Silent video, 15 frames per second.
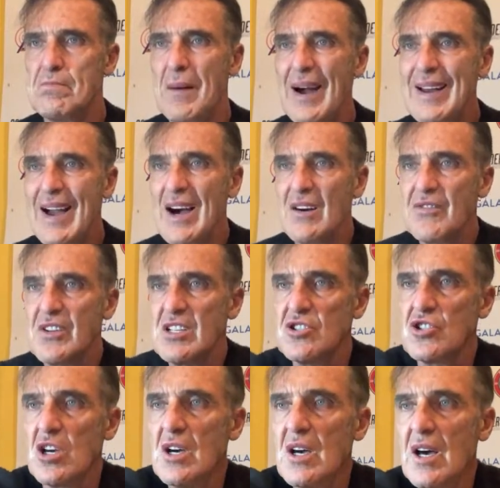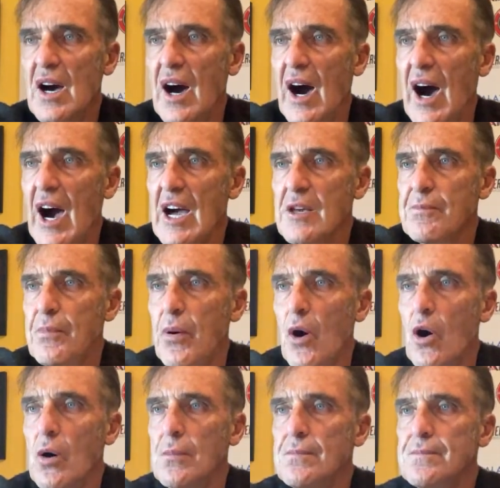bang average.
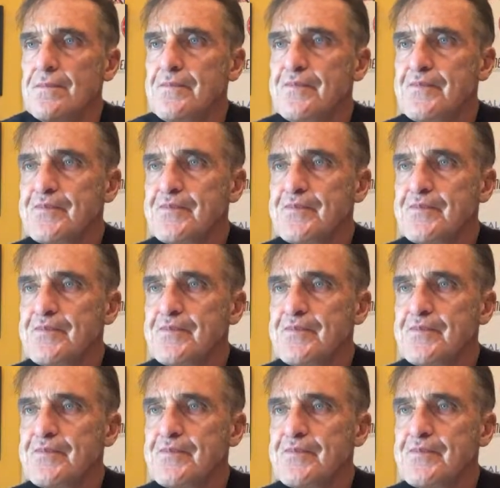Akpom